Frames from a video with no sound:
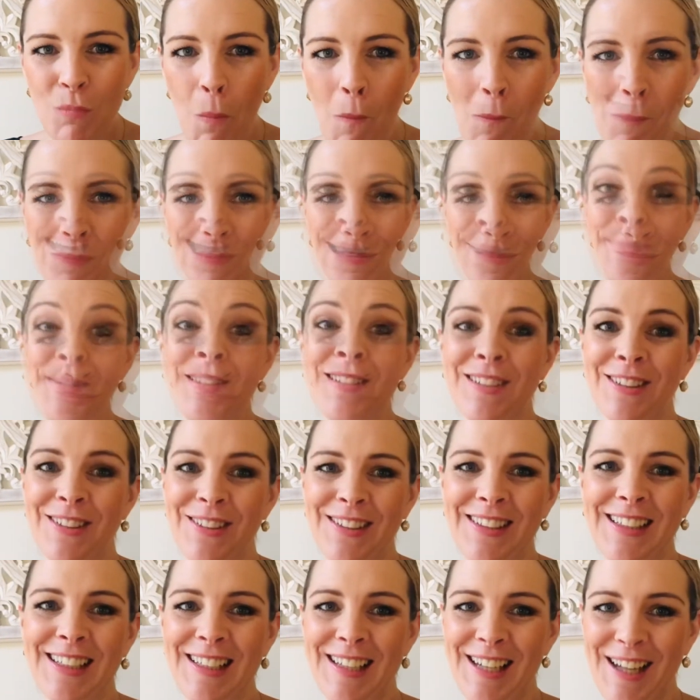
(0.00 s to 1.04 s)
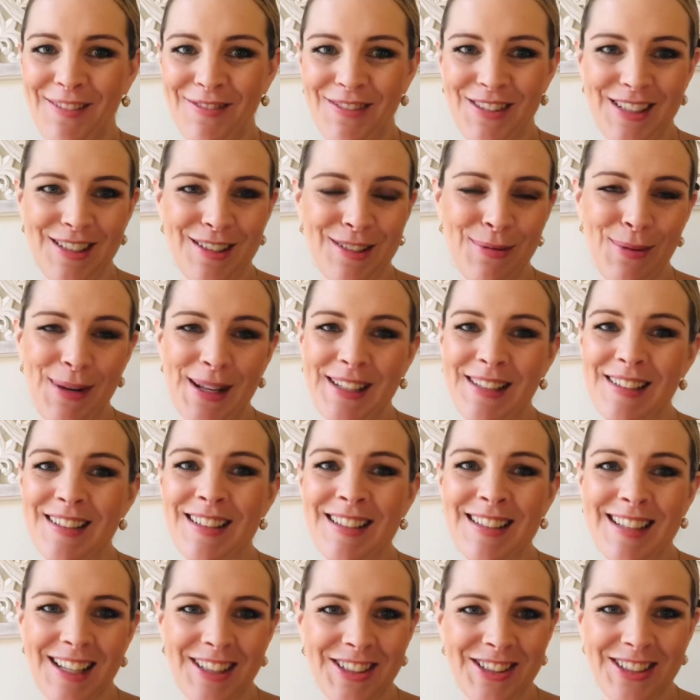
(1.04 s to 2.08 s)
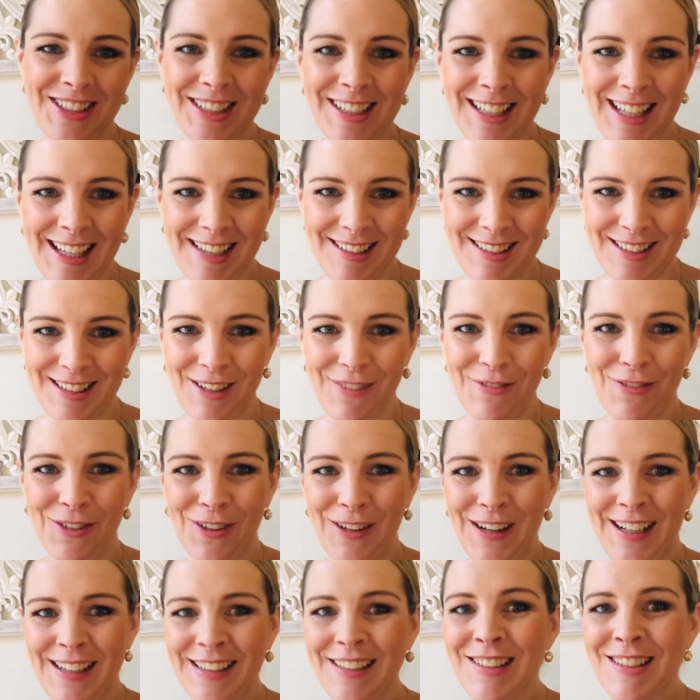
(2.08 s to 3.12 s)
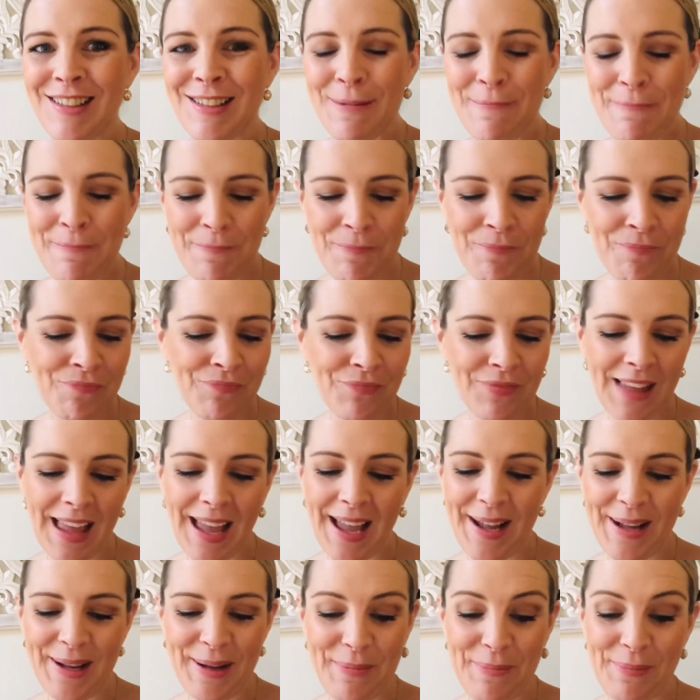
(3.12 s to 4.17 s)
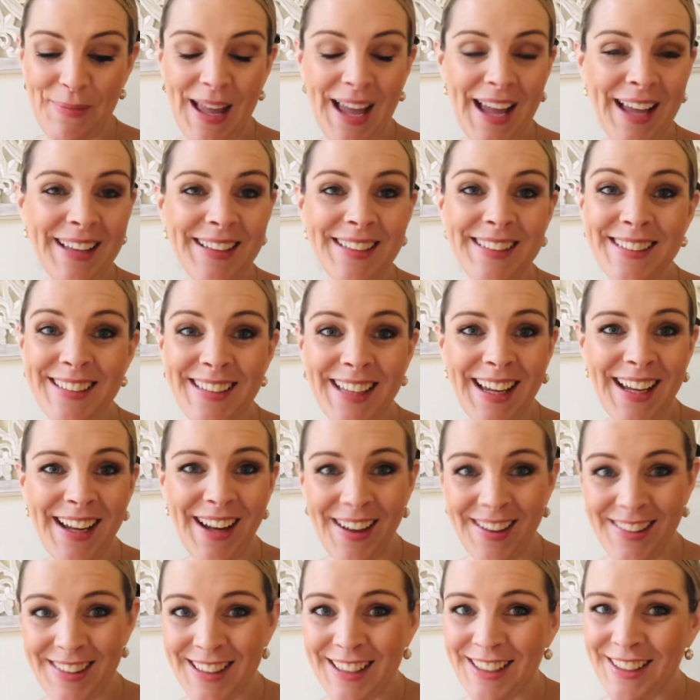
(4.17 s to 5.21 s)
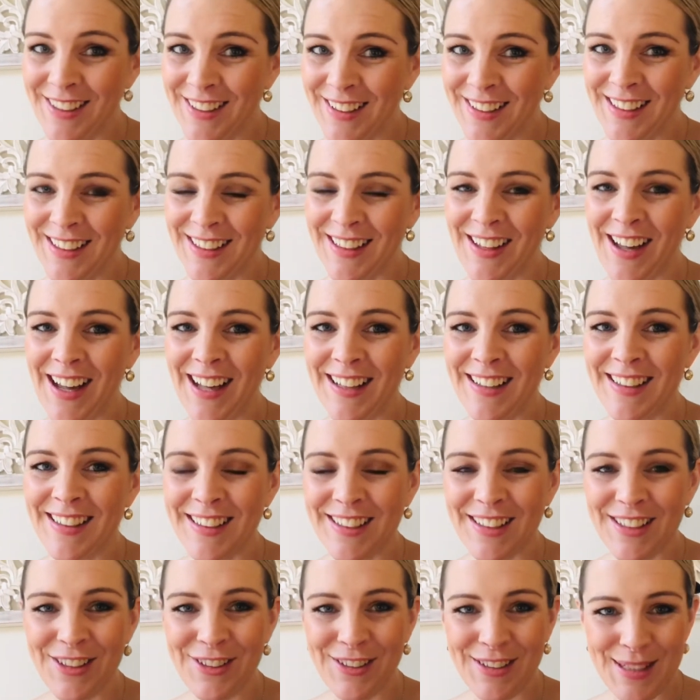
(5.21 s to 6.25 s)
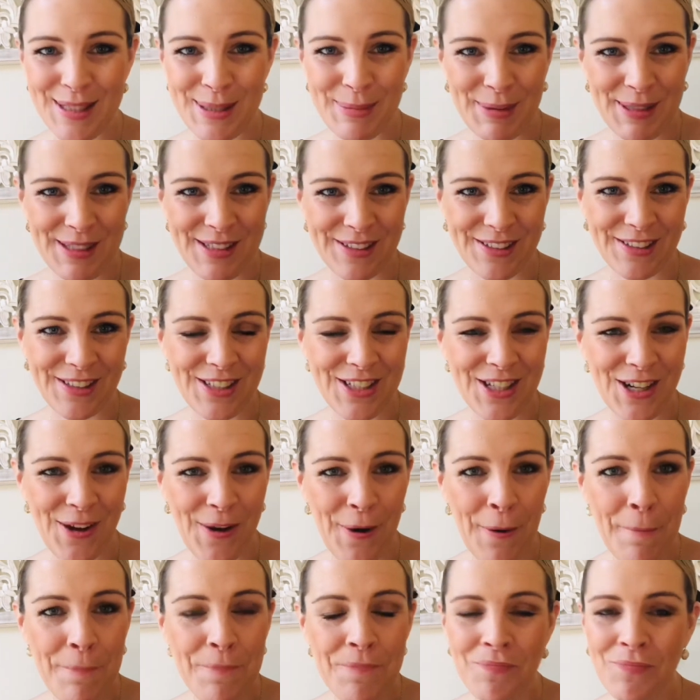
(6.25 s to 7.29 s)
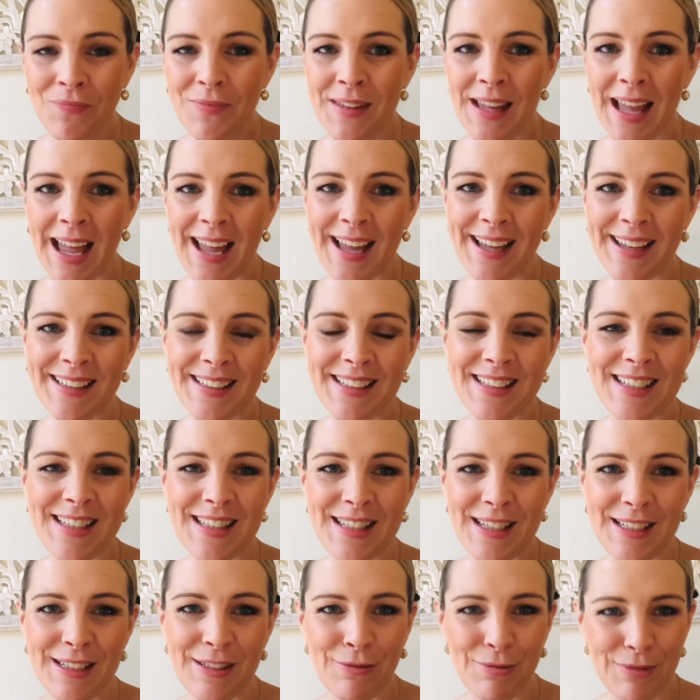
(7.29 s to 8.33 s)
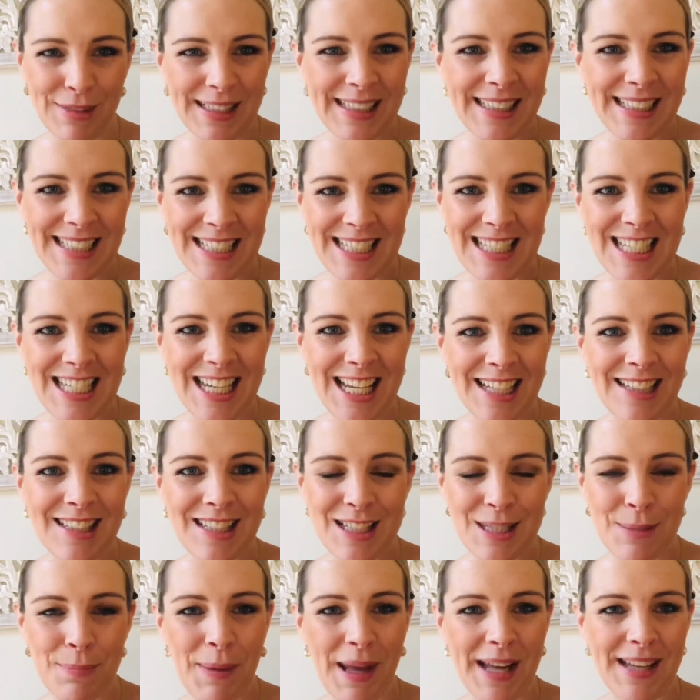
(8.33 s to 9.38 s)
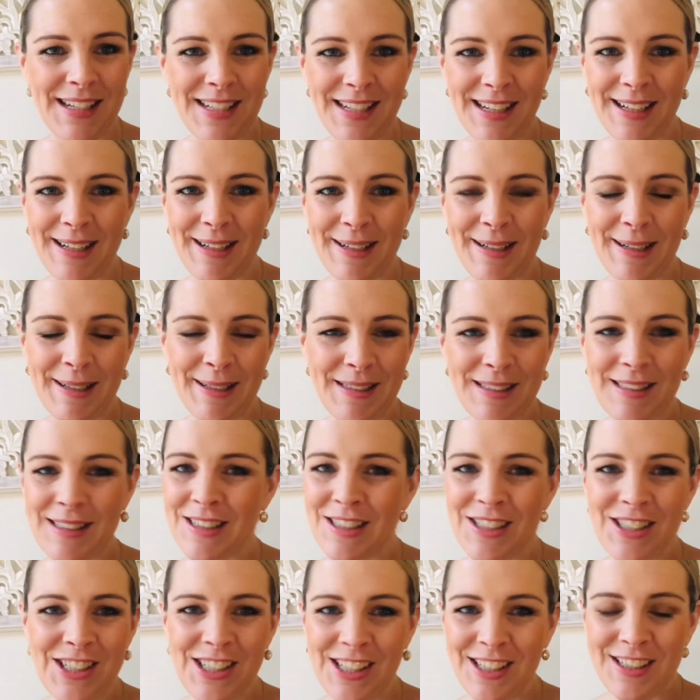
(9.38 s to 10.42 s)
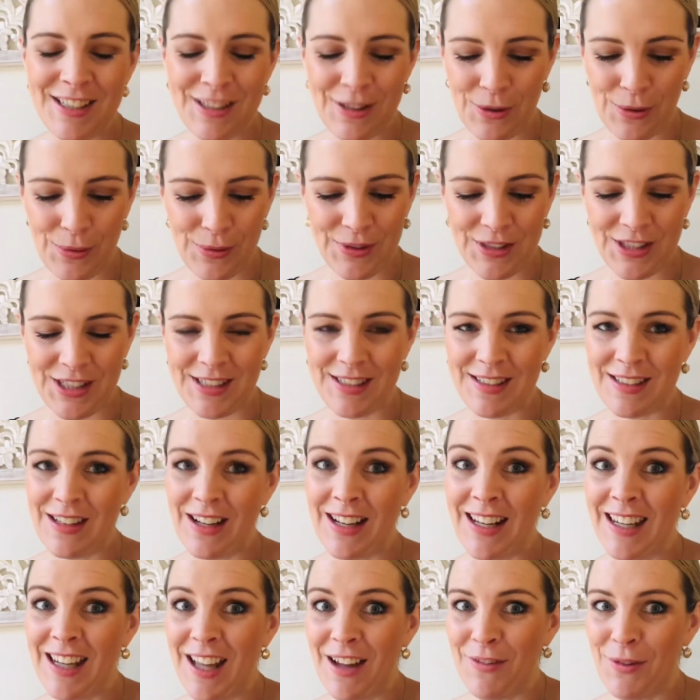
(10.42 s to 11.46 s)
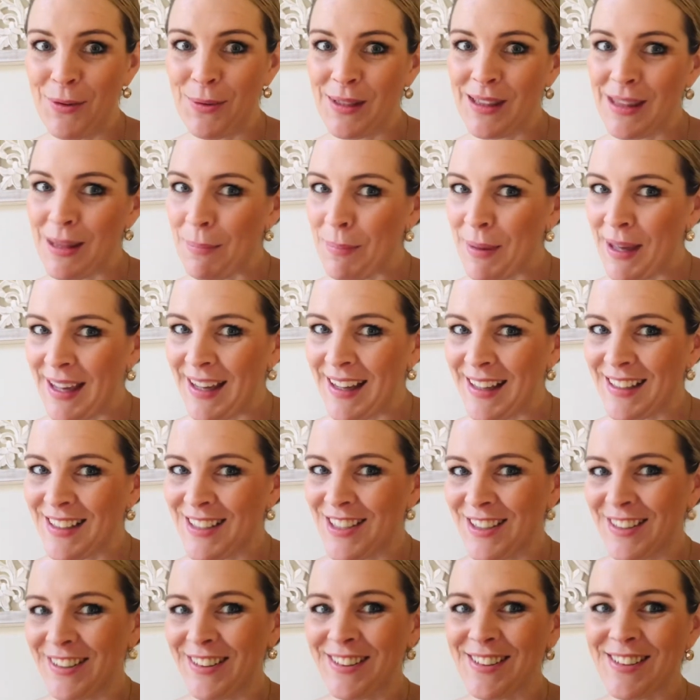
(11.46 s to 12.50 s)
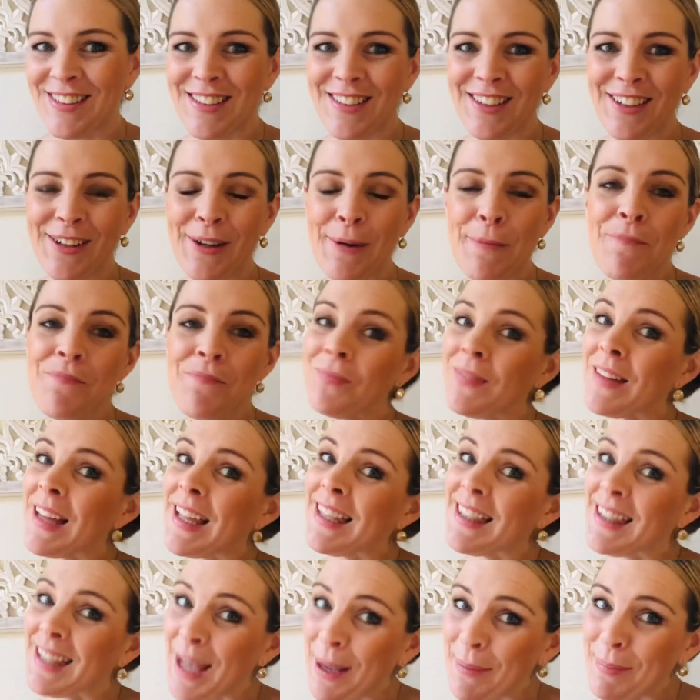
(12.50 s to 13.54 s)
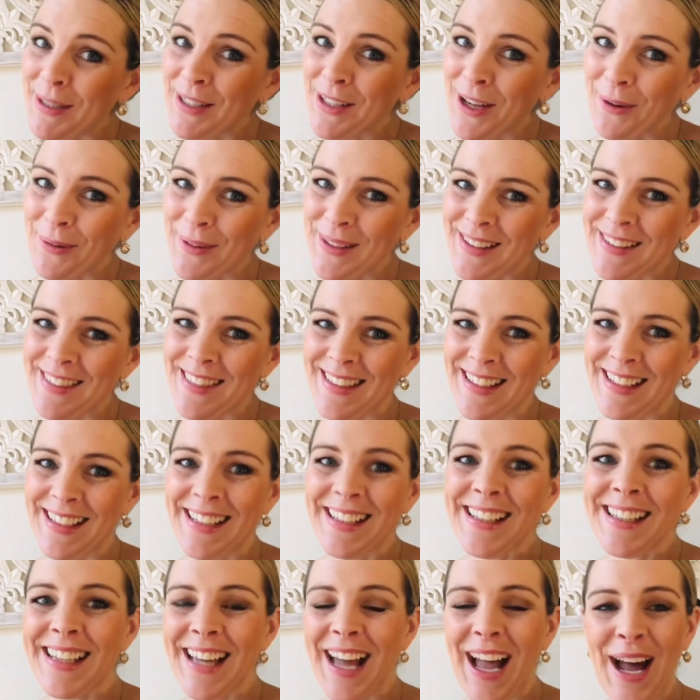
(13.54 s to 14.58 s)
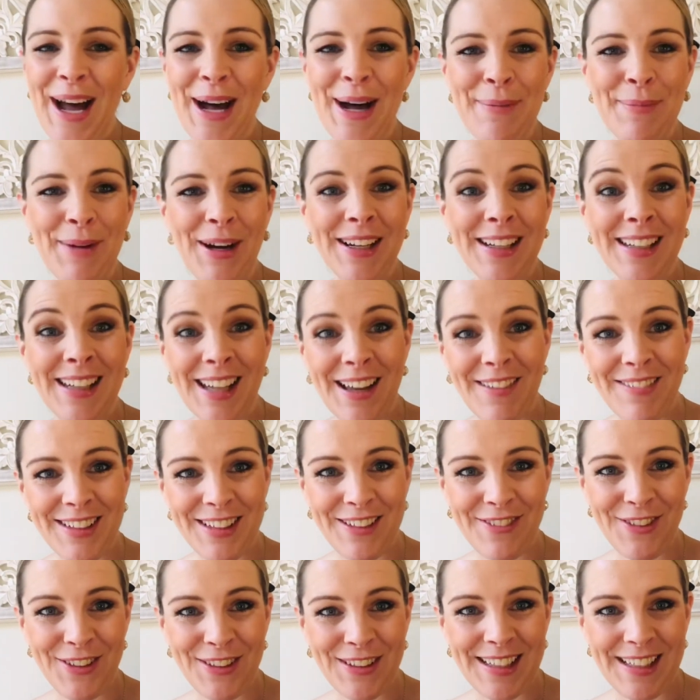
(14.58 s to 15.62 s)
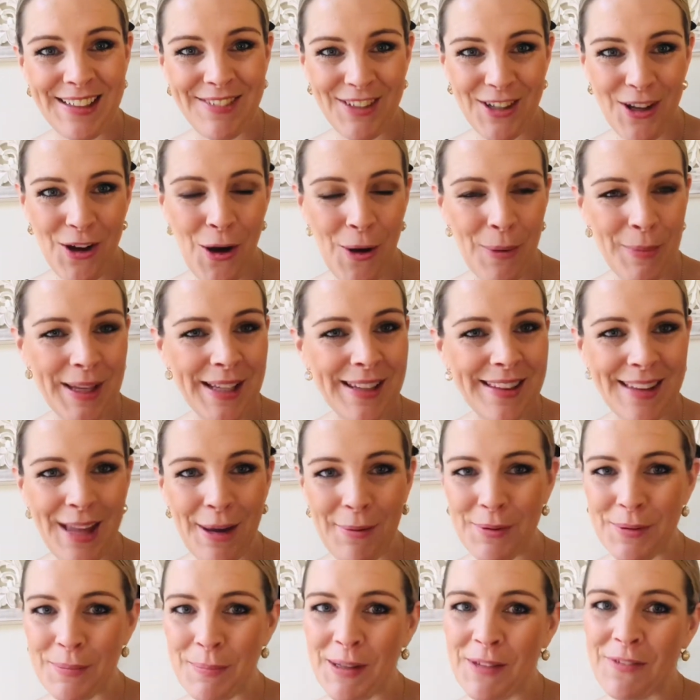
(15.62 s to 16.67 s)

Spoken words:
Absolutely love this one. It's such a classic for us. And yeah, I think you're gonna like the crispy sort of top and the really dense batter. It's just gorgeous. I love it with the pear too. So let me know what you think. I'd love it if you leave a comment. That would be